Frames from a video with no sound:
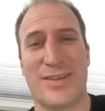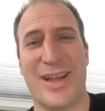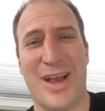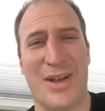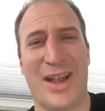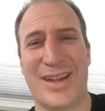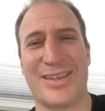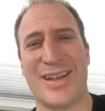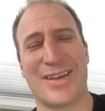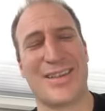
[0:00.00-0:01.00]
sound like it
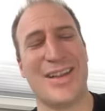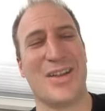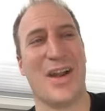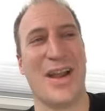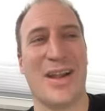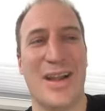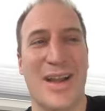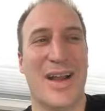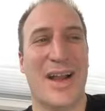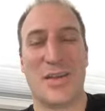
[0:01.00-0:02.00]
sucks either. I,
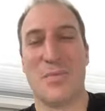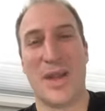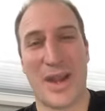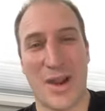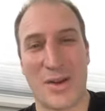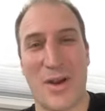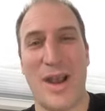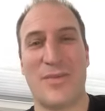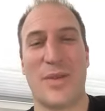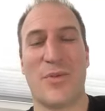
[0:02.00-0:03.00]
that's a big
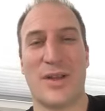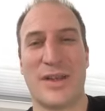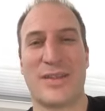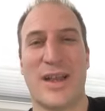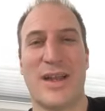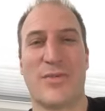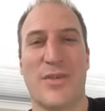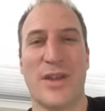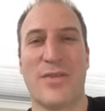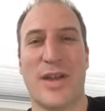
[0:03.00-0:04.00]
aircraft. I'm really excited for
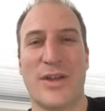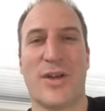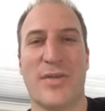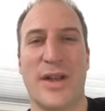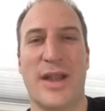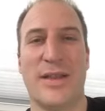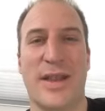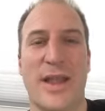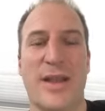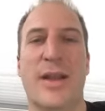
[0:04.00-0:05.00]
the adventure of it. And
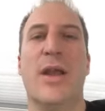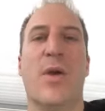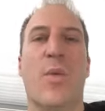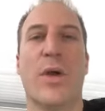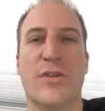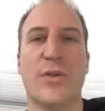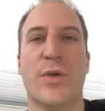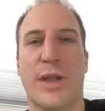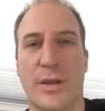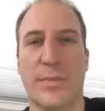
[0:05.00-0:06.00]
then once you
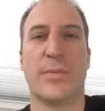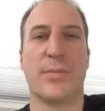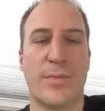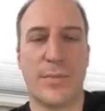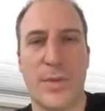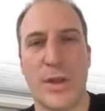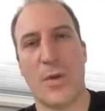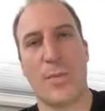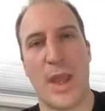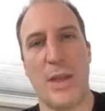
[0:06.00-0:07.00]
bring, you know,
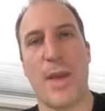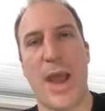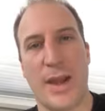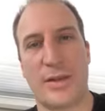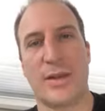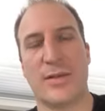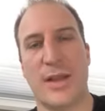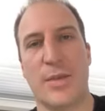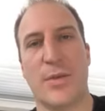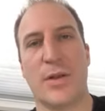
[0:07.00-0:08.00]
pay back to the
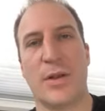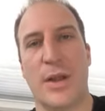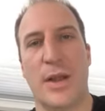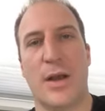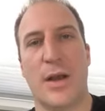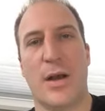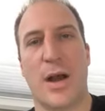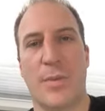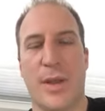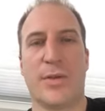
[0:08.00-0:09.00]
table, uh,
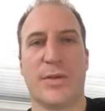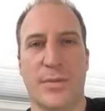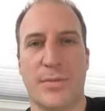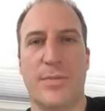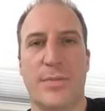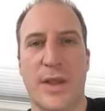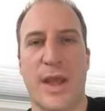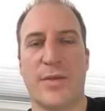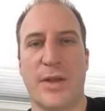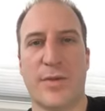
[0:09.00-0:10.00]
I'll be able to to
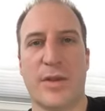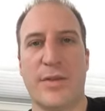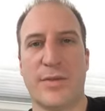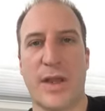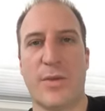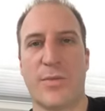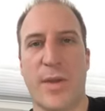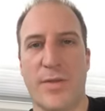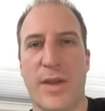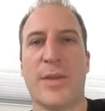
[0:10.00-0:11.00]
have a different lifestyle with
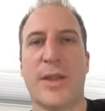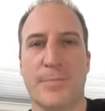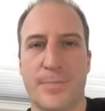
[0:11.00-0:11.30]
my family.